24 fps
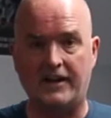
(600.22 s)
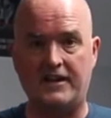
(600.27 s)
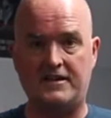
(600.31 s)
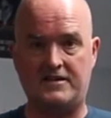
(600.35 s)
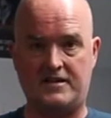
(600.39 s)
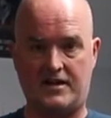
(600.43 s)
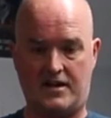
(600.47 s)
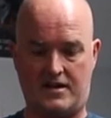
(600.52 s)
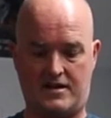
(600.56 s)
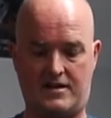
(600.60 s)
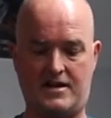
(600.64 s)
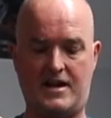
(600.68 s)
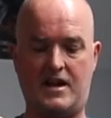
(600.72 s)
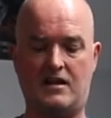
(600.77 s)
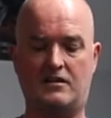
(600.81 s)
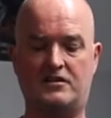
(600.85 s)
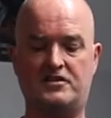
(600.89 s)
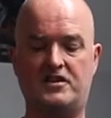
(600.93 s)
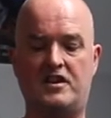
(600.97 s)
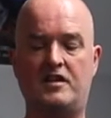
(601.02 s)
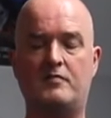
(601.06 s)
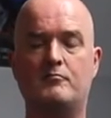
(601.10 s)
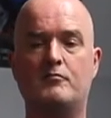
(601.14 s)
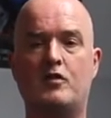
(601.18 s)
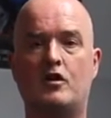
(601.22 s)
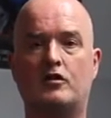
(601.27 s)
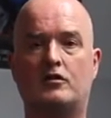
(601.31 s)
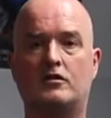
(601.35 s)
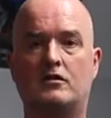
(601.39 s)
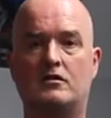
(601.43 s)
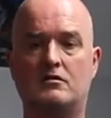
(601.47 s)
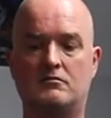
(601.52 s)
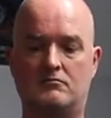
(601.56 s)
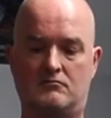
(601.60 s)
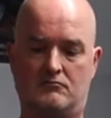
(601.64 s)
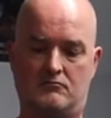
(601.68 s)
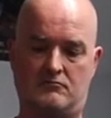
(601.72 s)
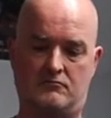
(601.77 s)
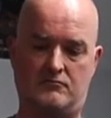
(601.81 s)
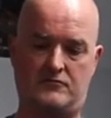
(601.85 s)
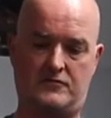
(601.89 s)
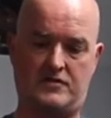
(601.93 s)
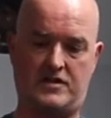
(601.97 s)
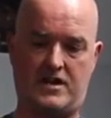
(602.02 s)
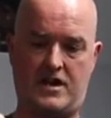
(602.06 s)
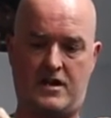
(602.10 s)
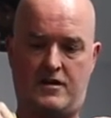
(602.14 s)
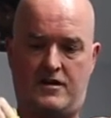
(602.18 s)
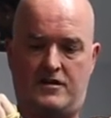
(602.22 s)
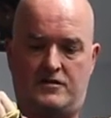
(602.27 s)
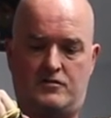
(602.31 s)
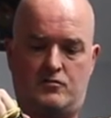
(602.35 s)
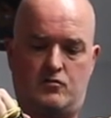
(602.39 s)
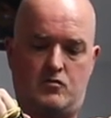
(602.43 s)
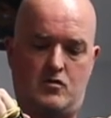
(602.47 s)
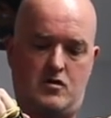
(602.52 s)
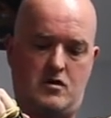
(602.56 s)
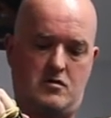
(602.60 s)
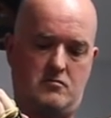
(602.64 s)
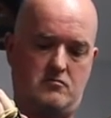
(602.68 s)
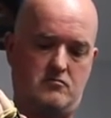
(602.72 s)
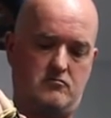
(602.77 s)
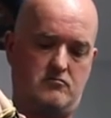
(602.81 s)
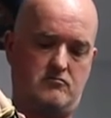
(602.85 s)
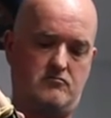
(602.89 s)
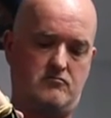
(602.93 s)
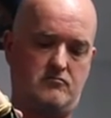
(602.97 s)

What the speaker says: litre Nalgene bottle, so it's what,